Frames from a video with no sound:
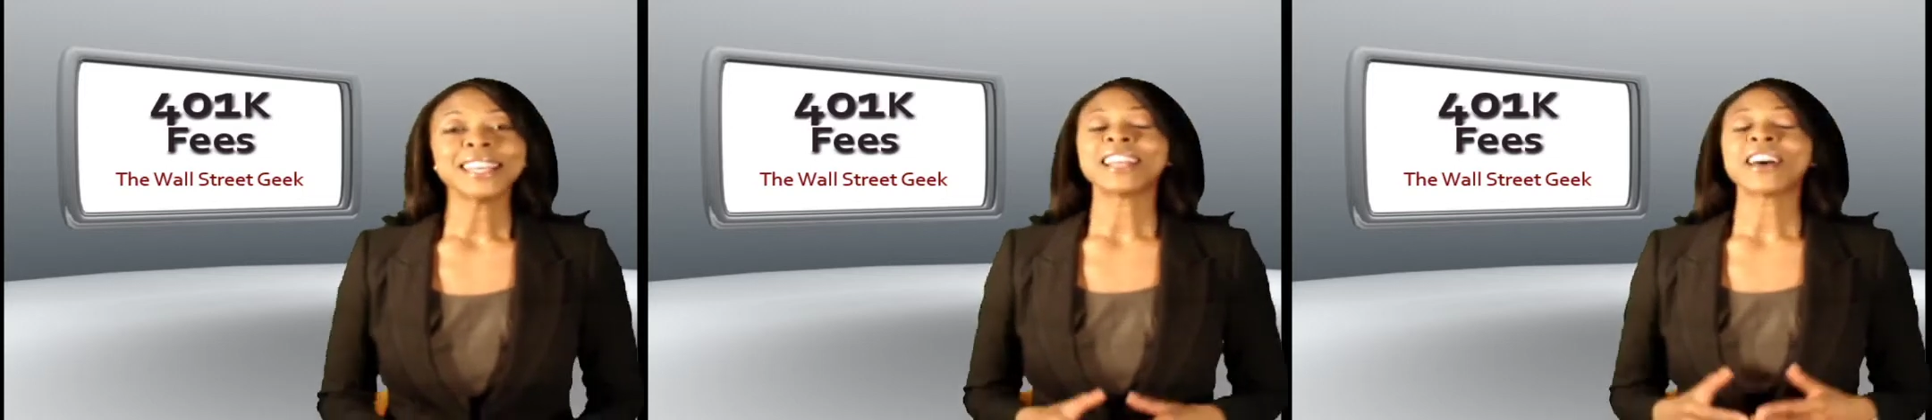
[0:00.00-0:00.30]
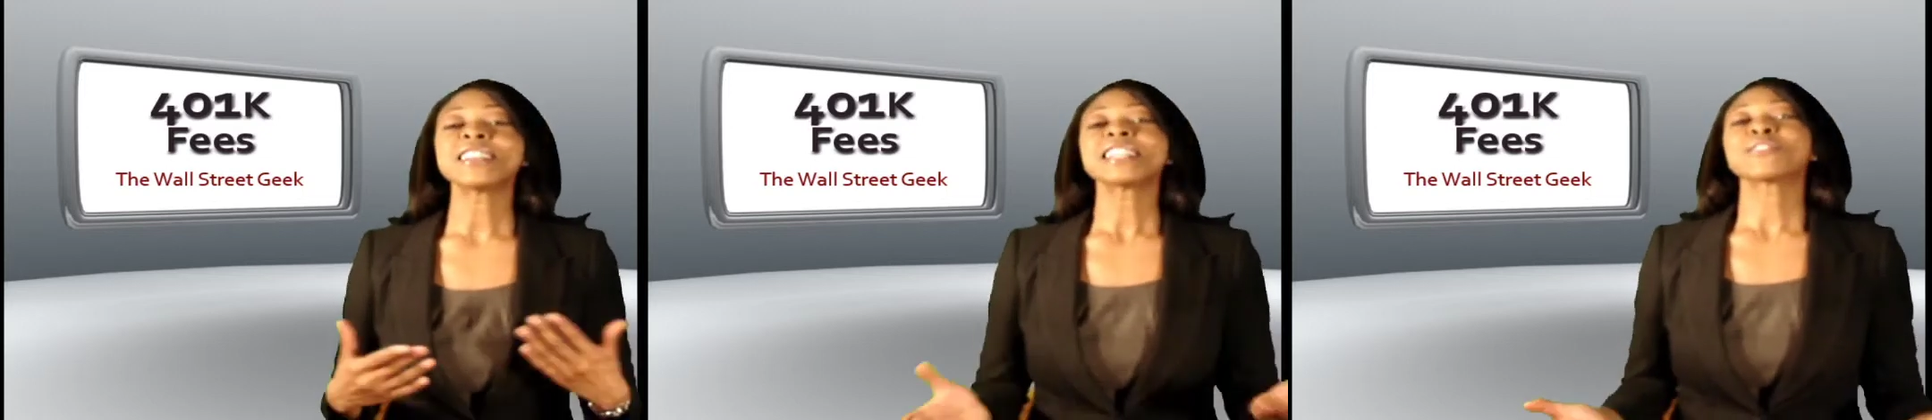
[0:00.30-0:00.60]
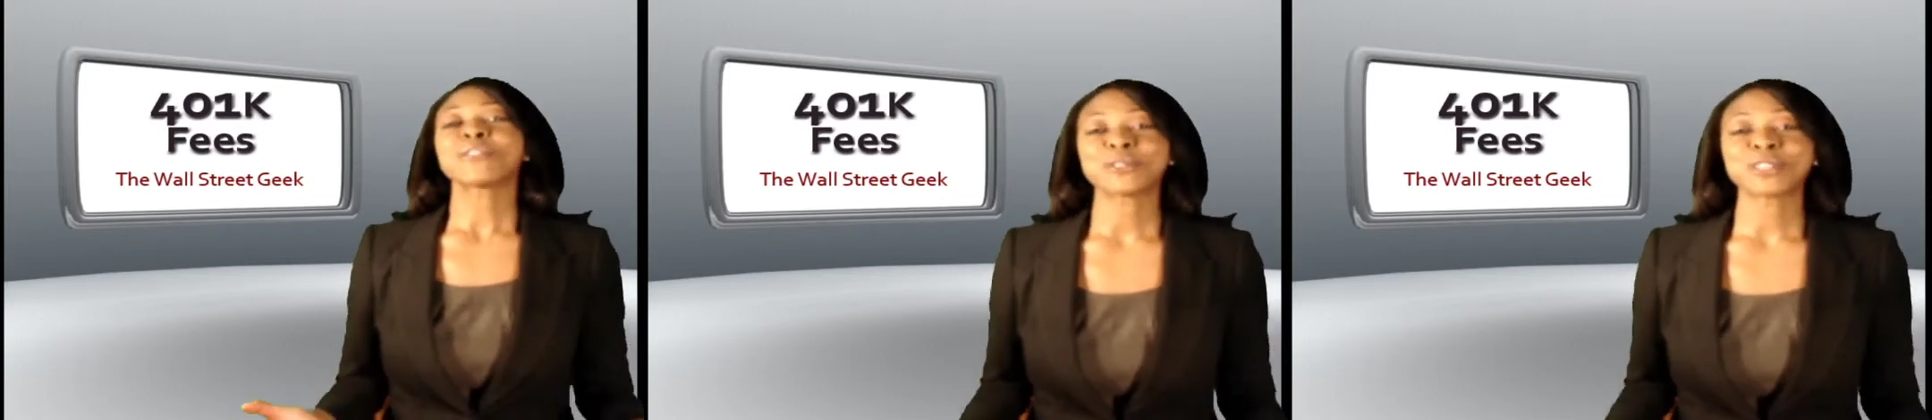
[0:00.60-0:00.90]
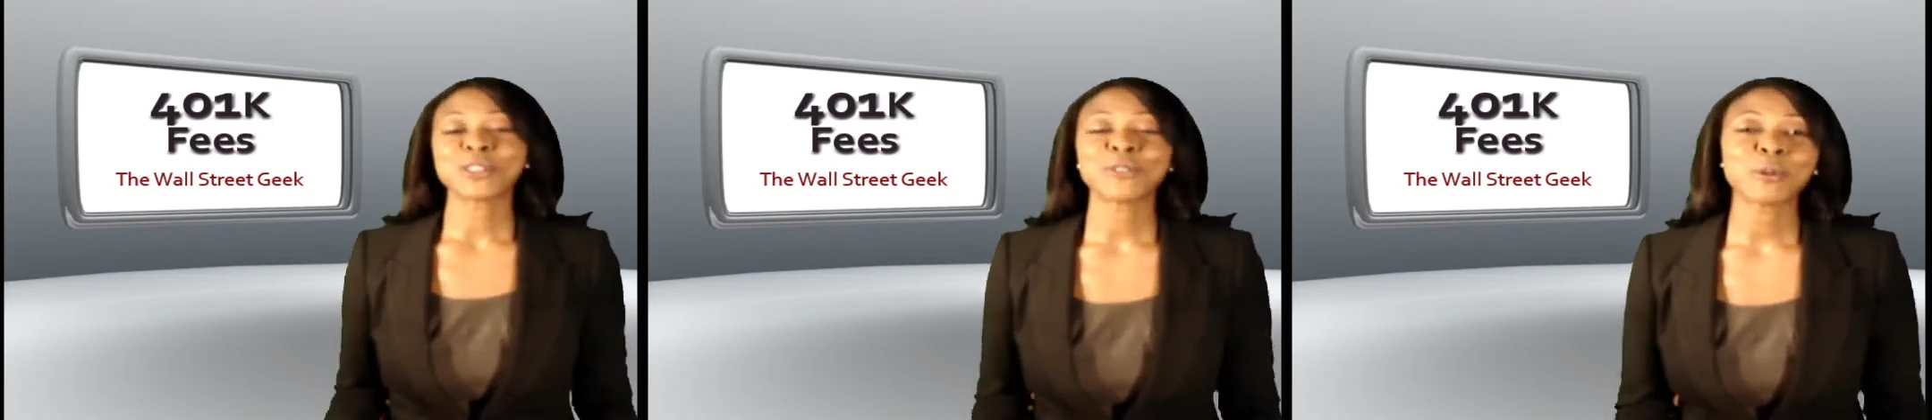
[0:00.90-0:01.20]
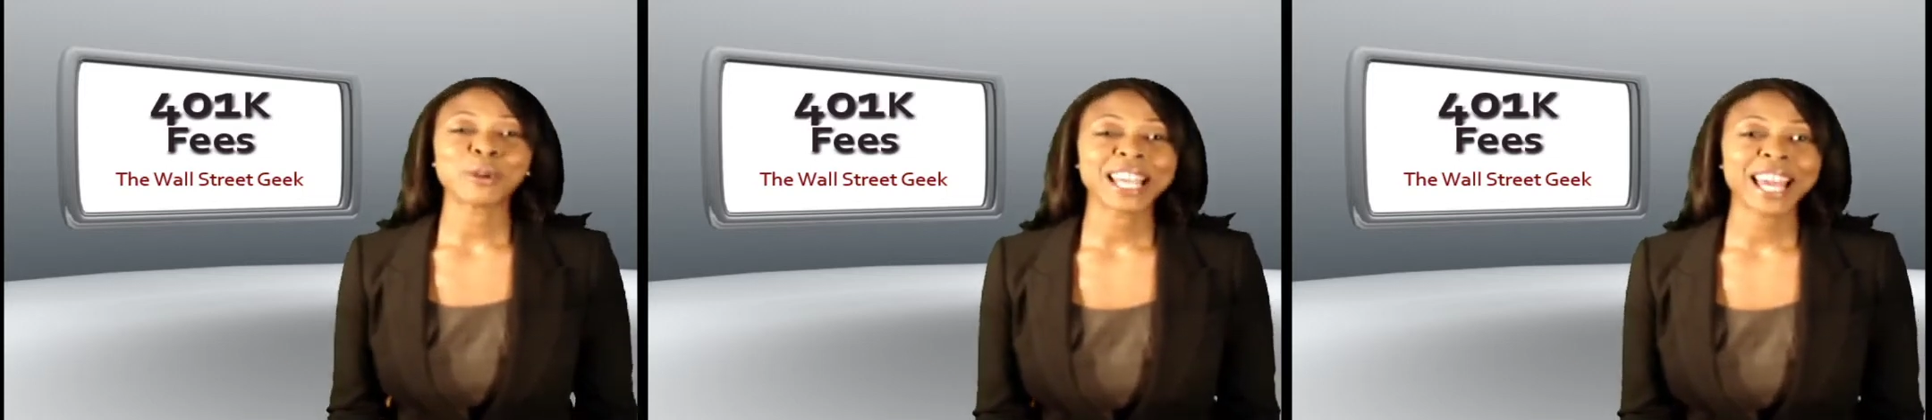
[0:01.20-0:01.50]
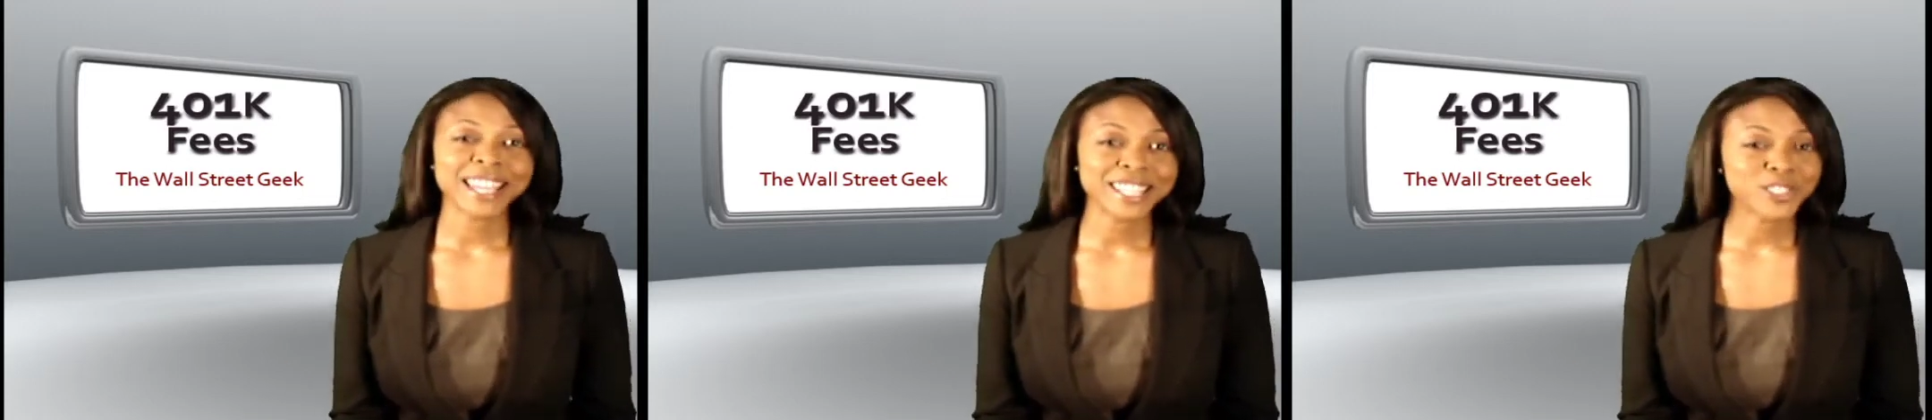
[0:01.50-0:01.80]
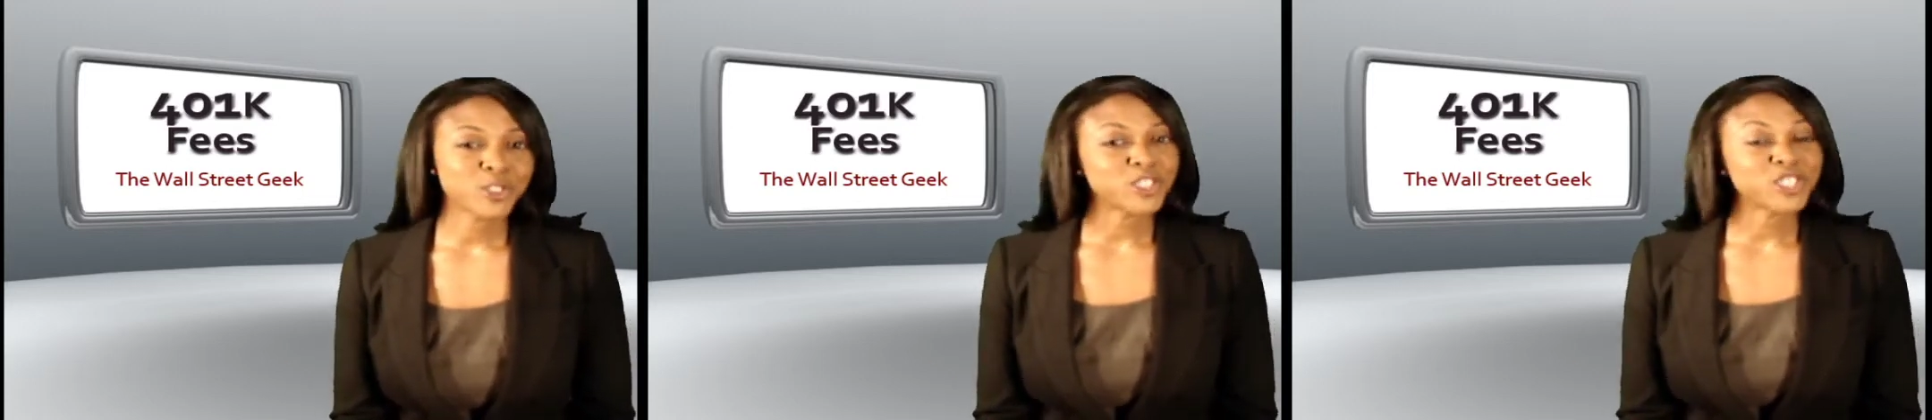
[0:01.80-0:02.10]
Now this has folks in the 401k
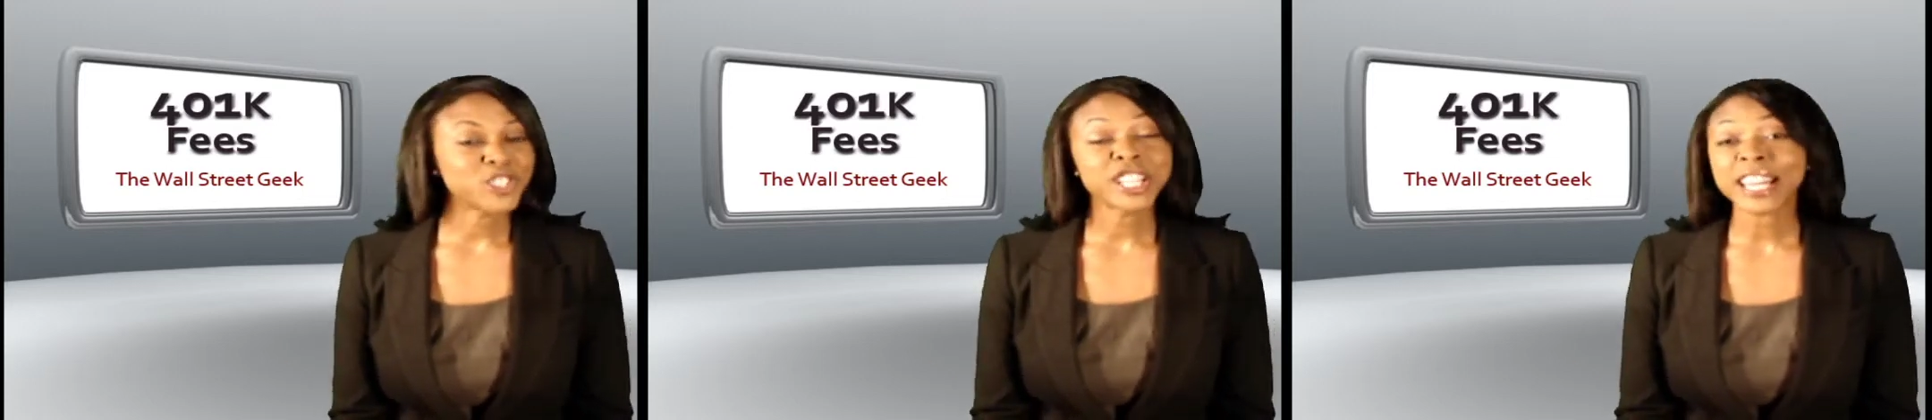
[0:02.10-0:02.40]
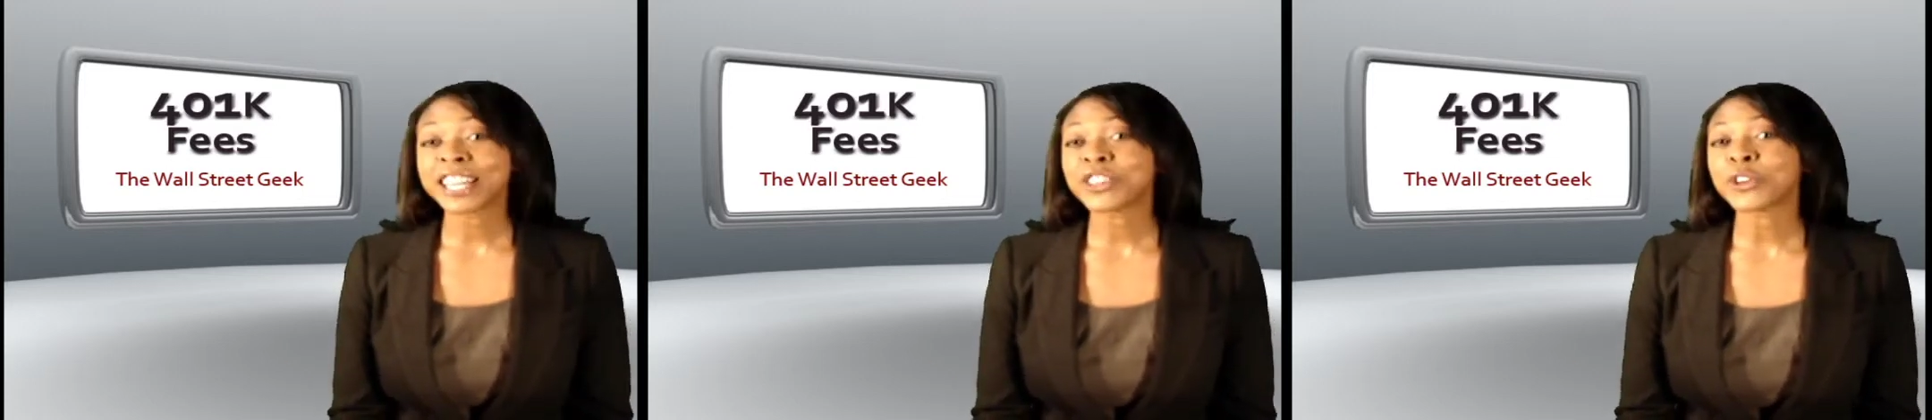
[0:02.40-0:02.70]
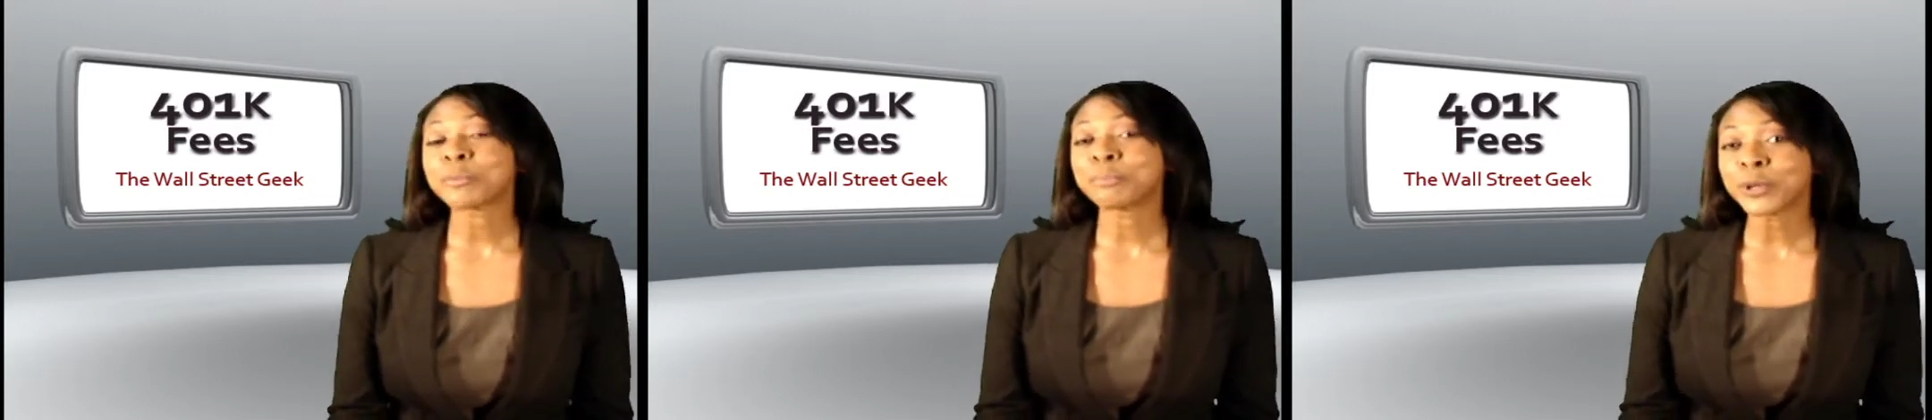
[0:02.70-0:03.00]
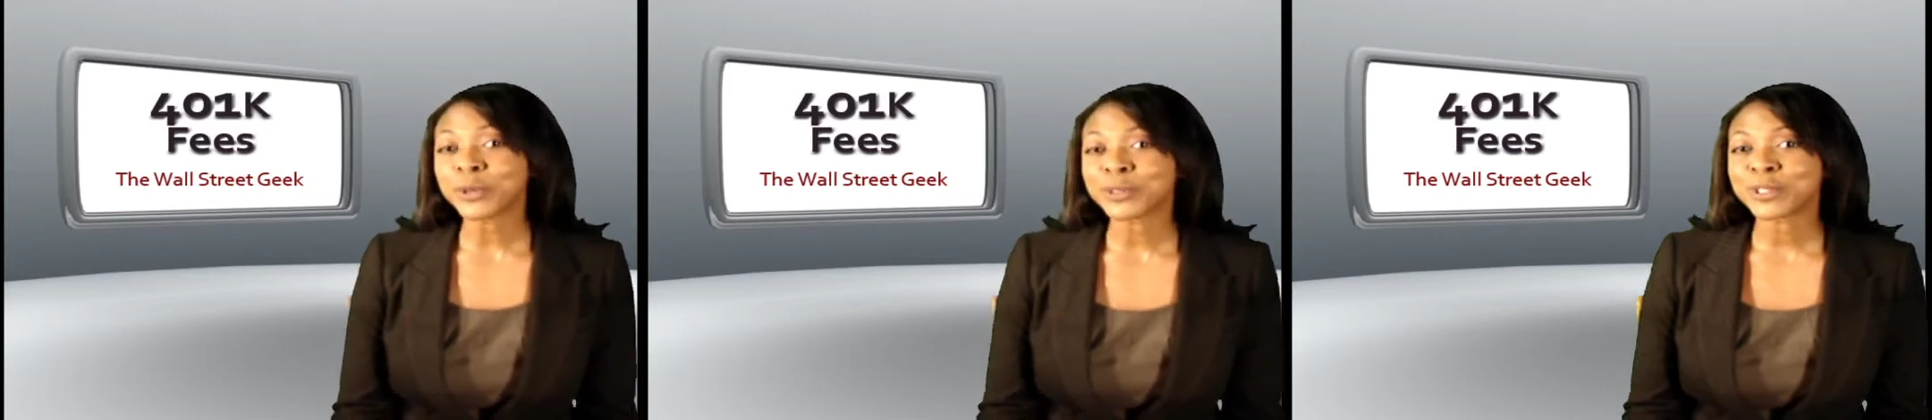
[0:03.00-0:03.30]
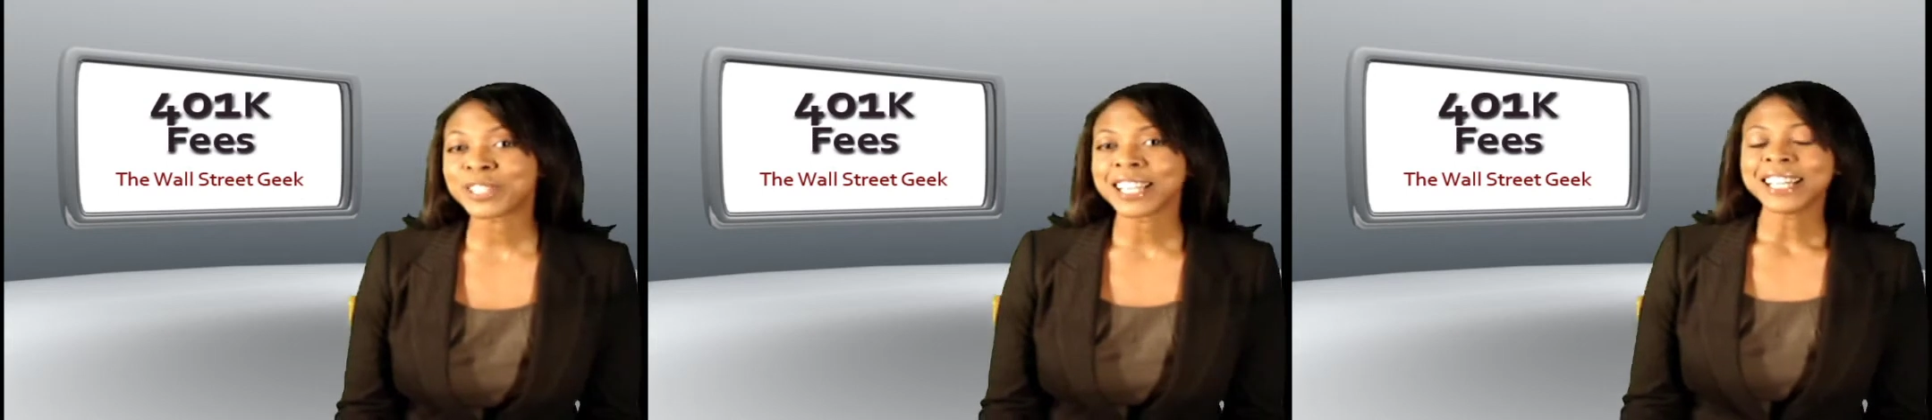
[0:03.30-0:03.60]
industry shaking in their boots